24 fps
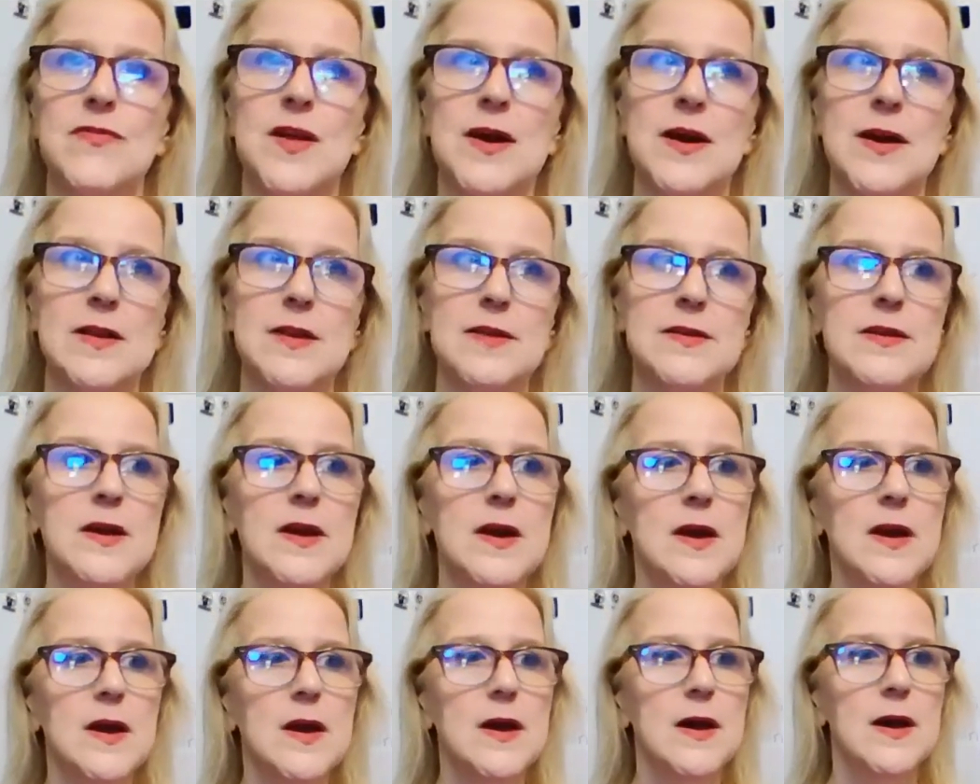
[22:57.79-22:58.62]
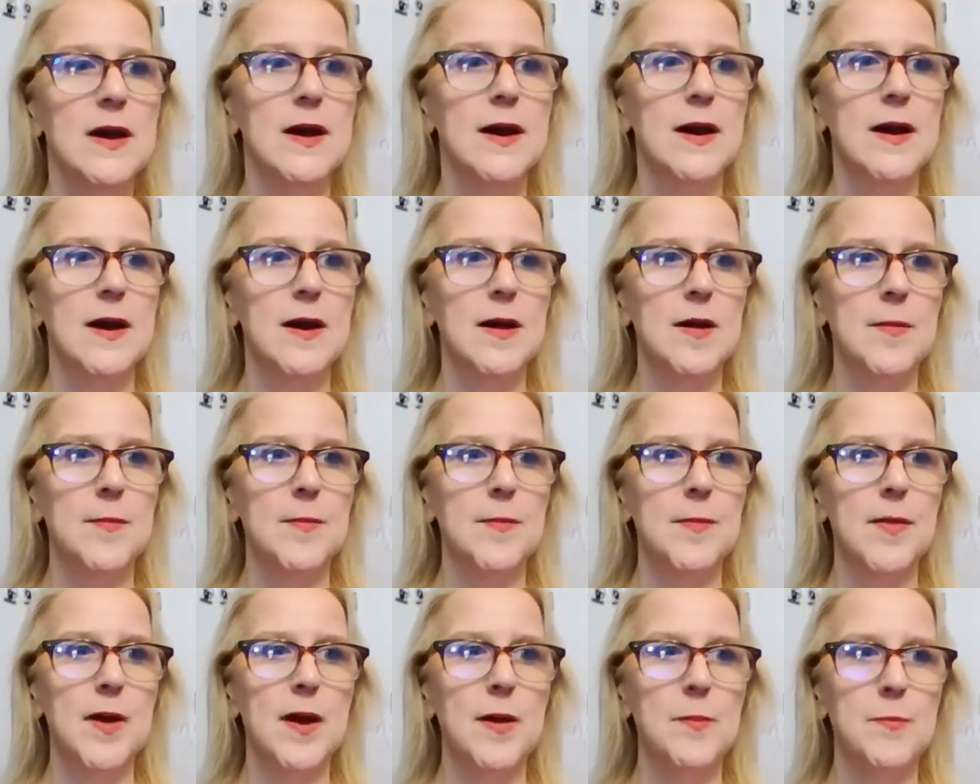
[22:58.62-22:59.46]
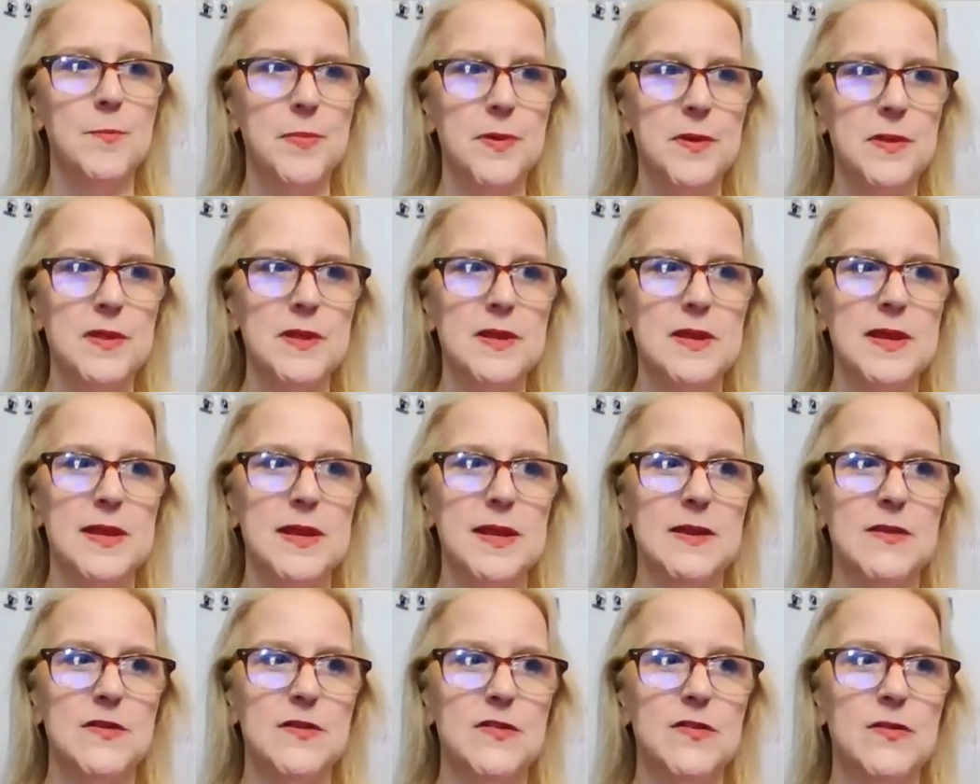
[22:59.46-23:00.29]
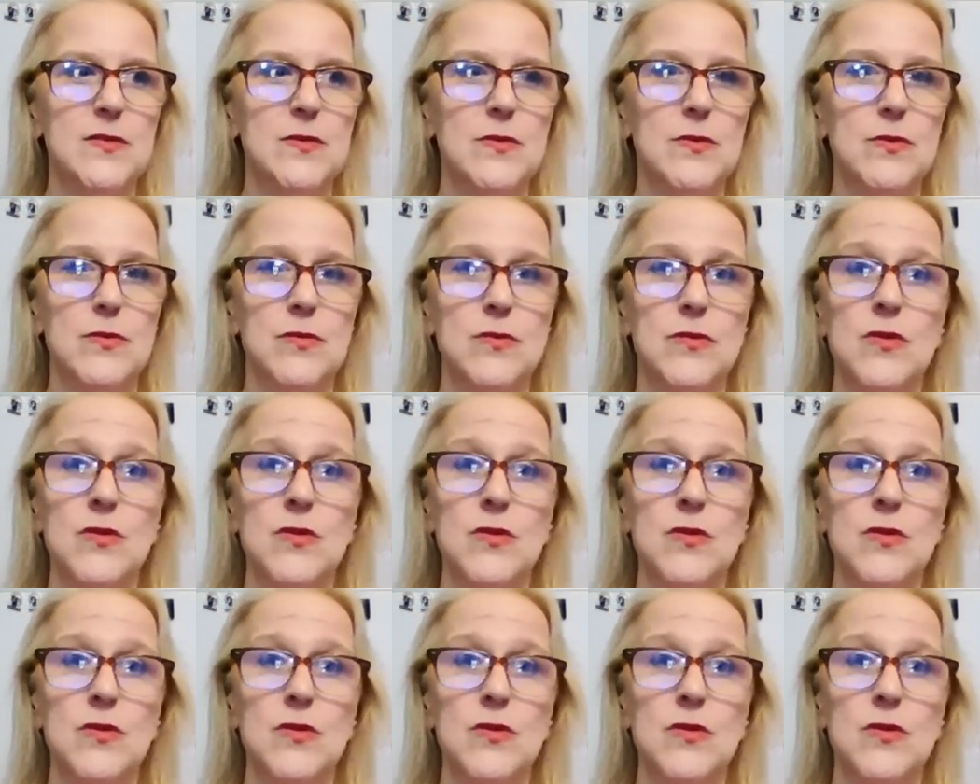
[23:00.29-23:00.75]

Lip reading: that ability to